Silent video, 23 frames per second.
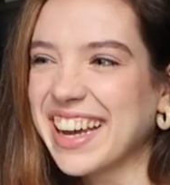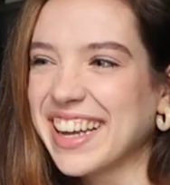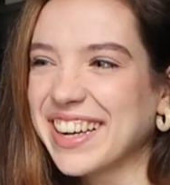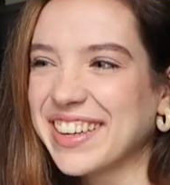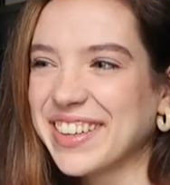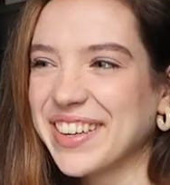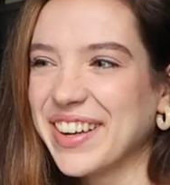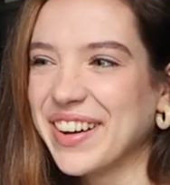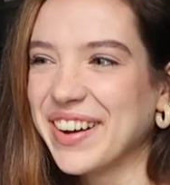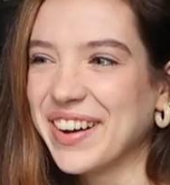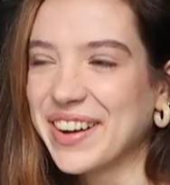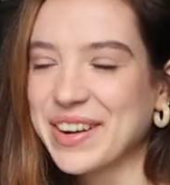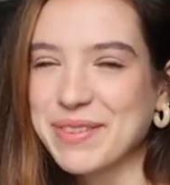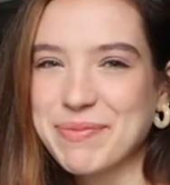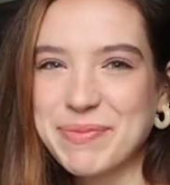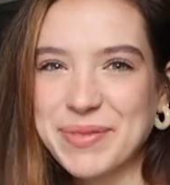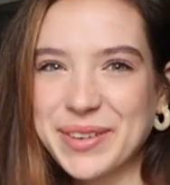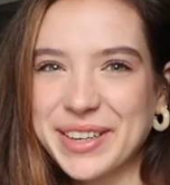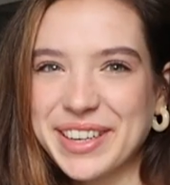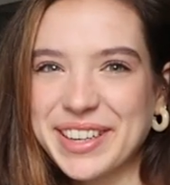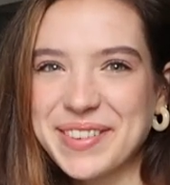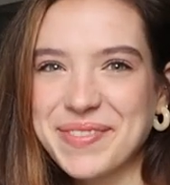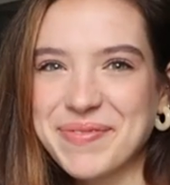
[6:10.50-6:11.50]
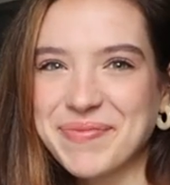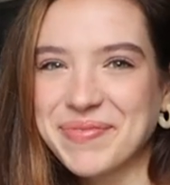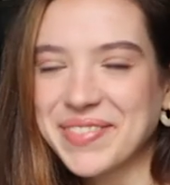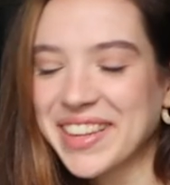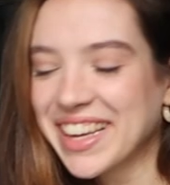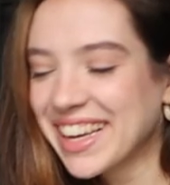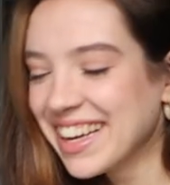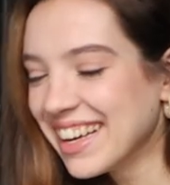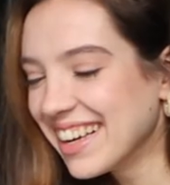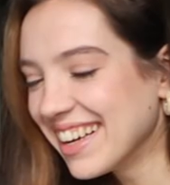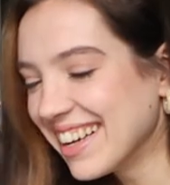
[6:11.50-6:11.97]
I don't know how to put it.
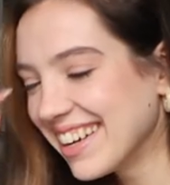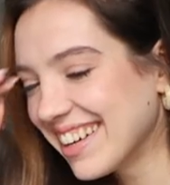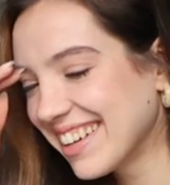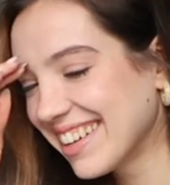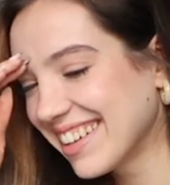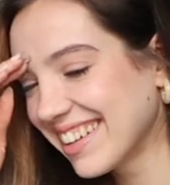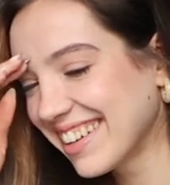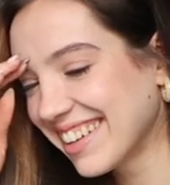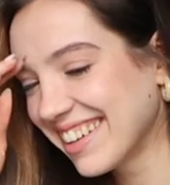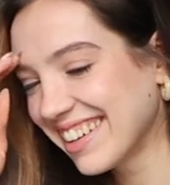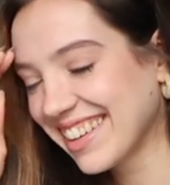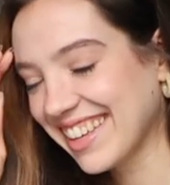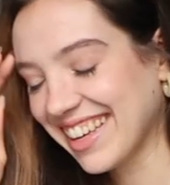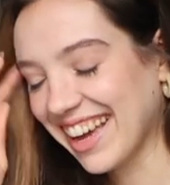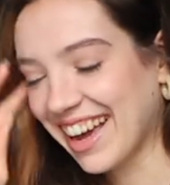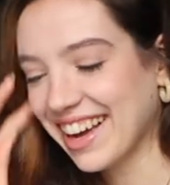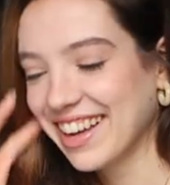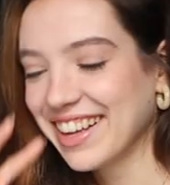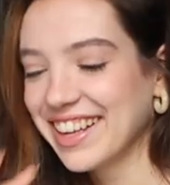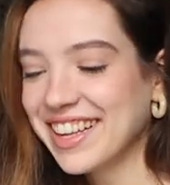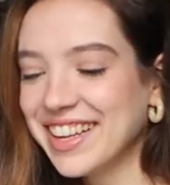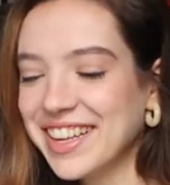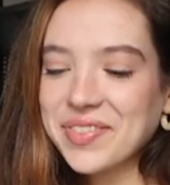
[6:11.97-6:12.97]
Yeah.